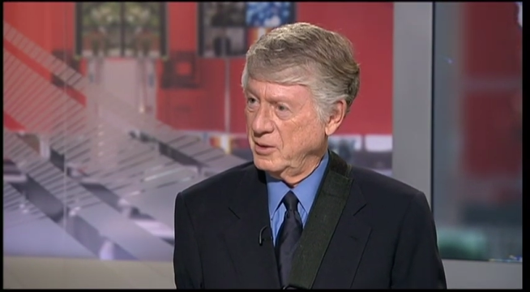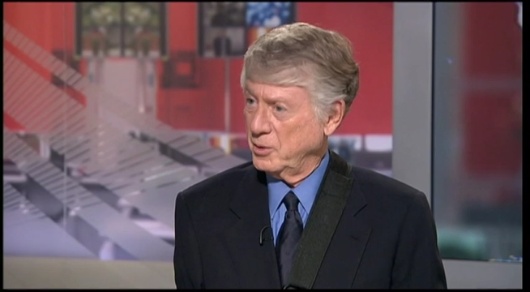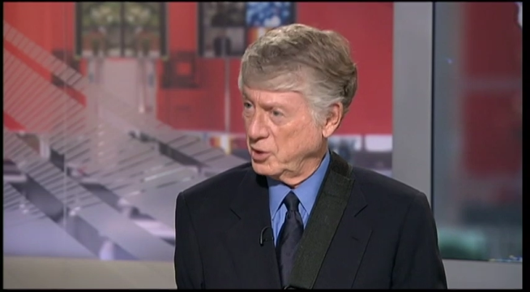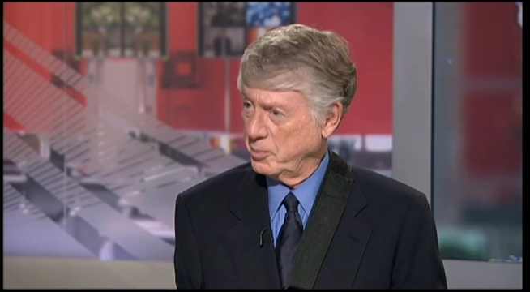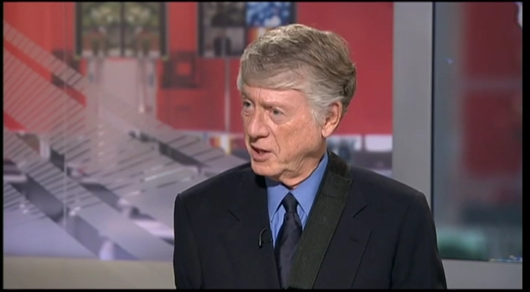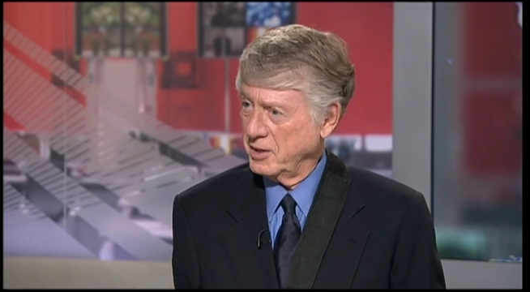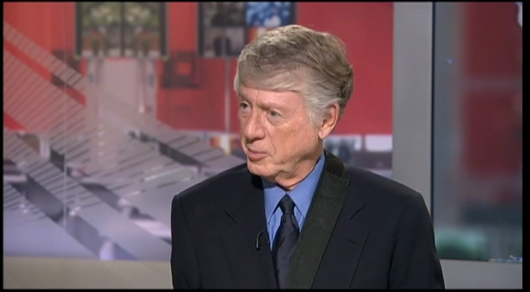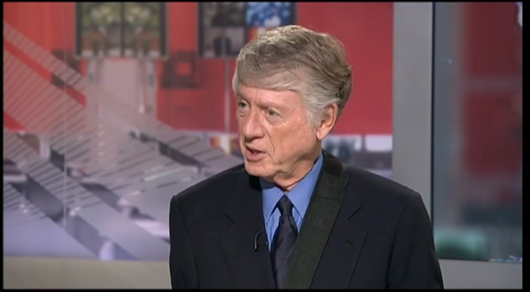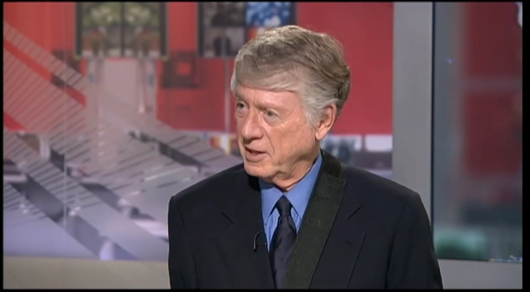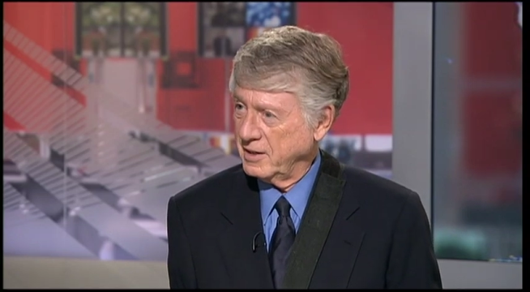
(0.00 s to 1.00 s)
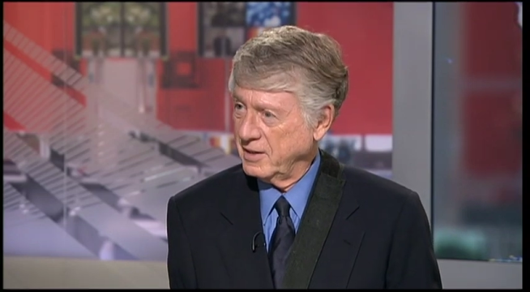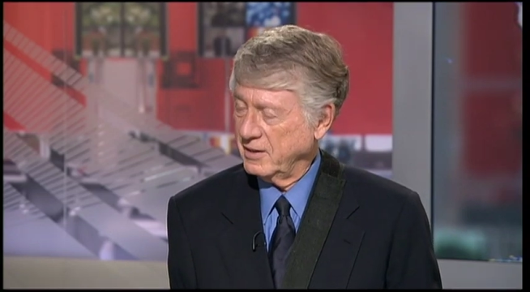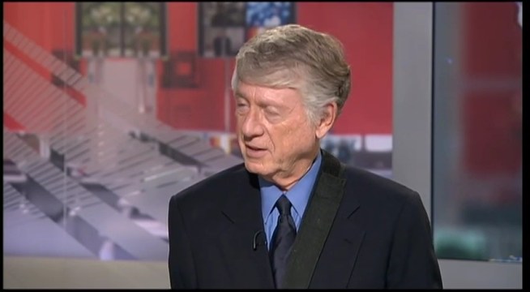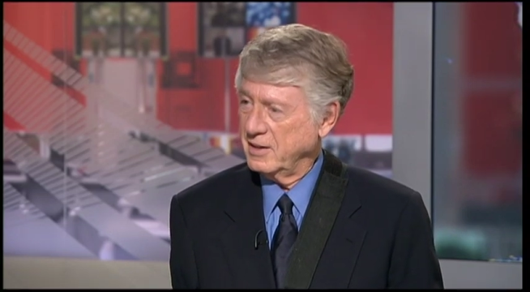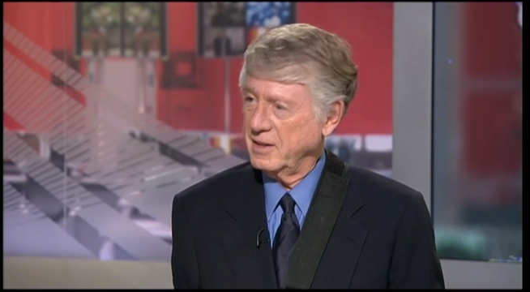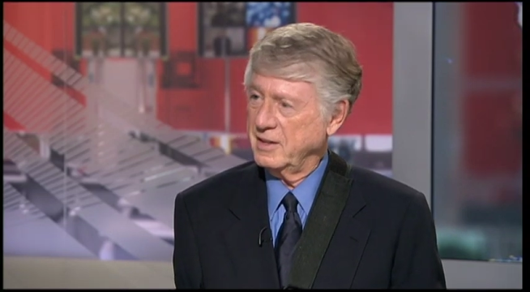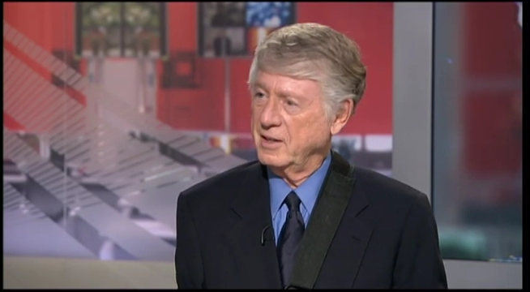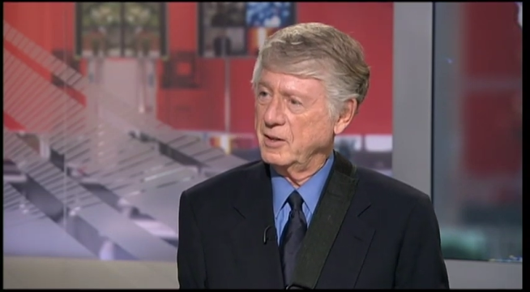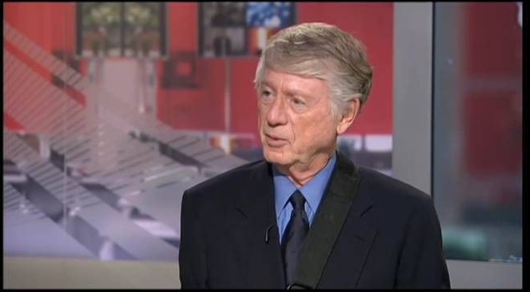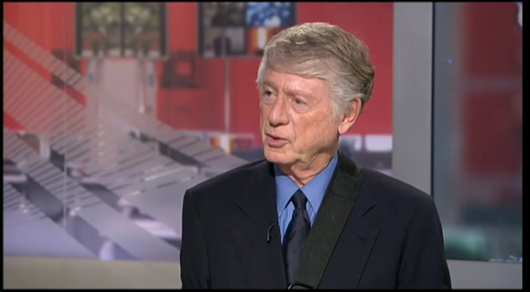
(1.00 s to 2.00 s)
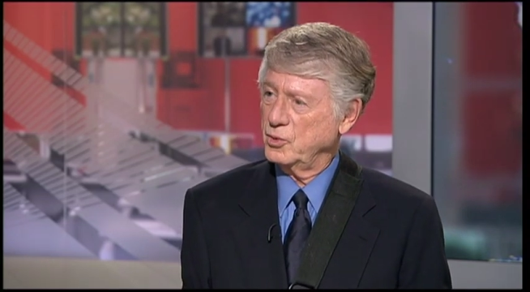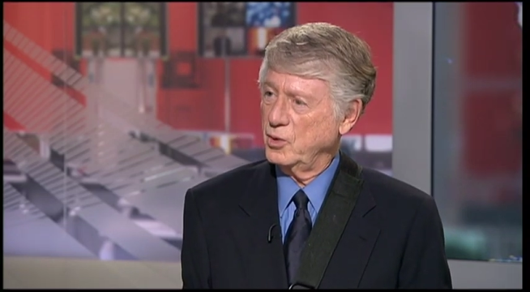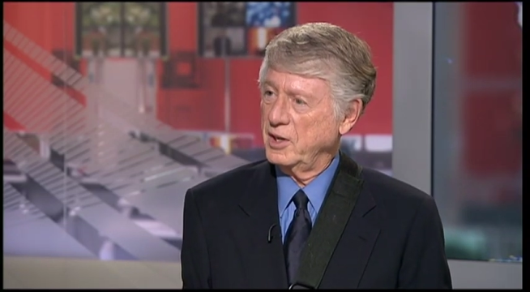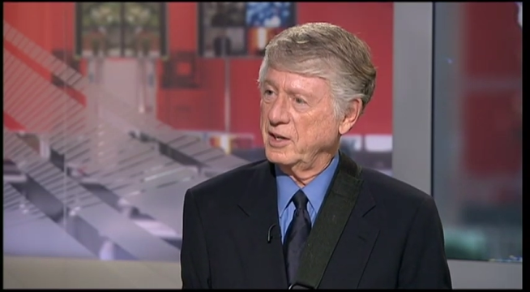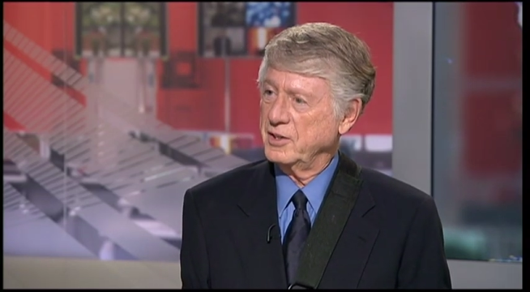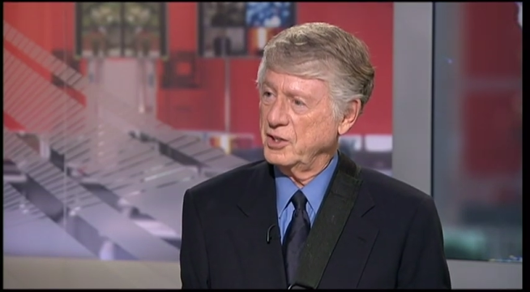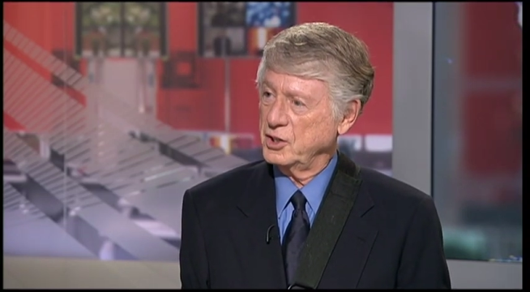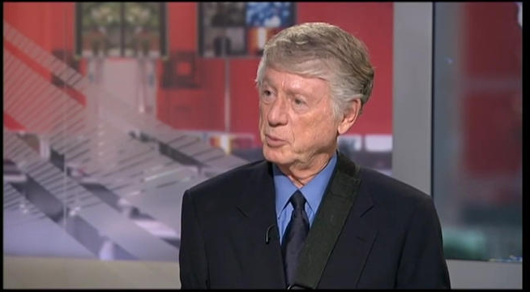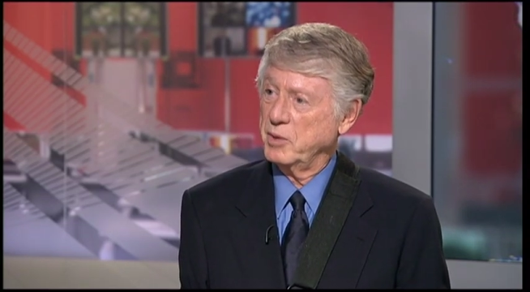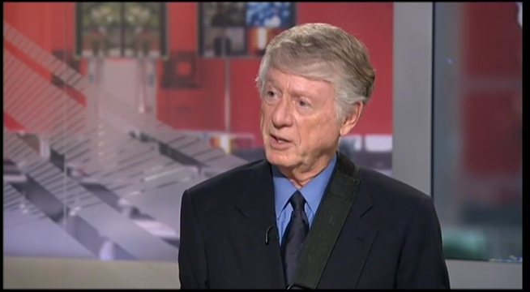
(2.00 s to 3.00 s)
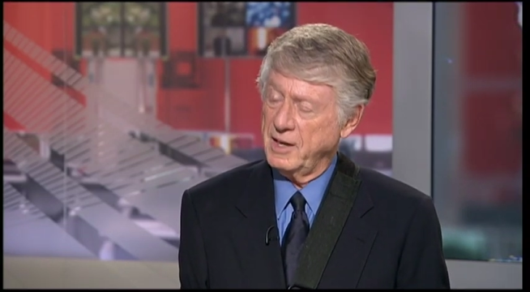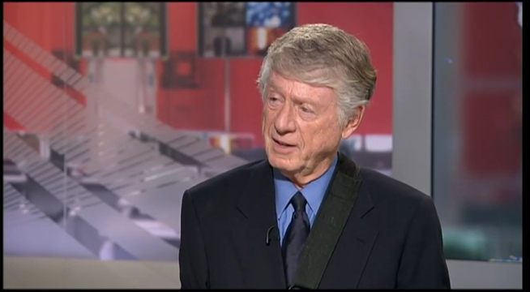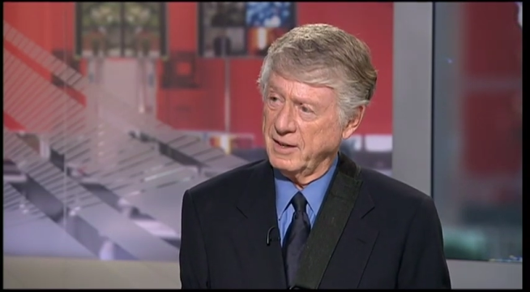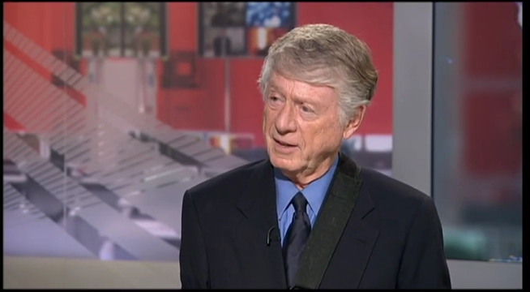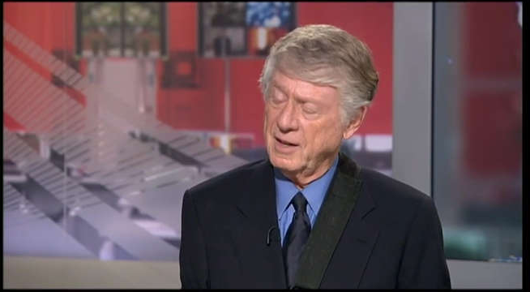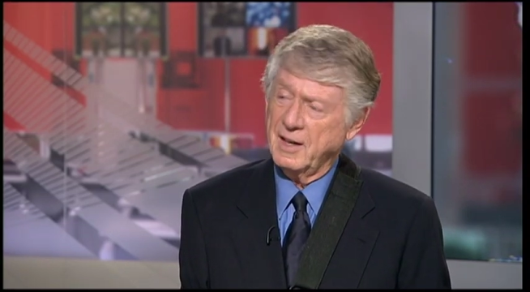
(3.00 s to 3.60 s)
which appeared to be ending on that day was really just beginning.